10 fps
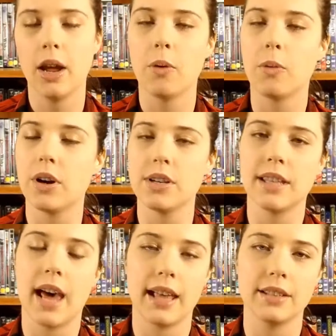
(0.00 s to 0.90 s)
whereas
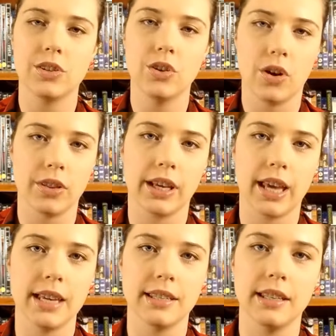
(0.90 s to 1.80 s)
that's not the
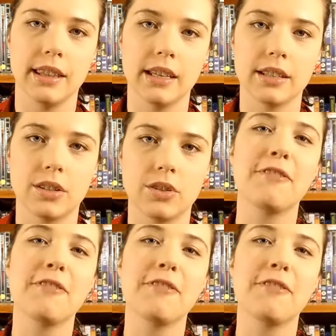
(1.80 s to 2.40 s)
case in this.